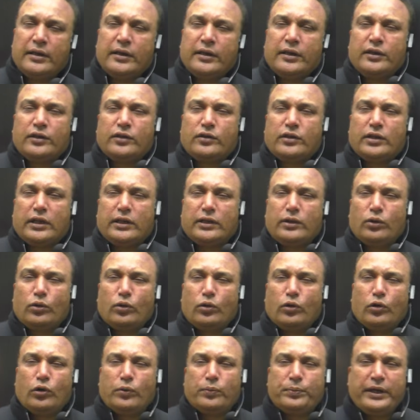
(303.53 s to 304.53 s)
So the
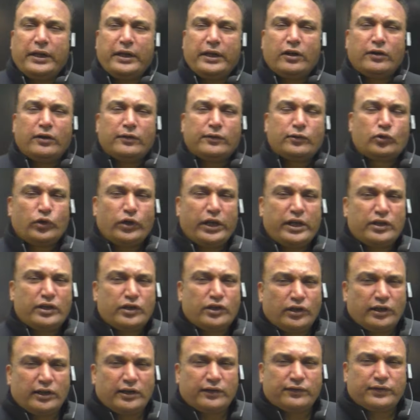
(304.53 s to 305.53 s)
opening of Suez
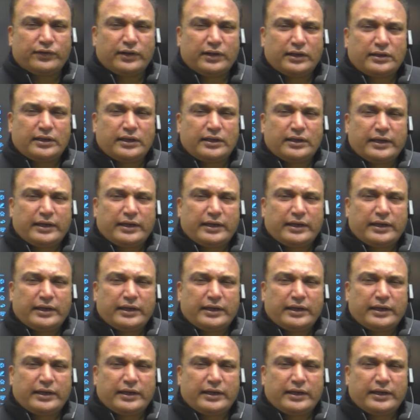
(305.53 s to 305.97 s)
Canal further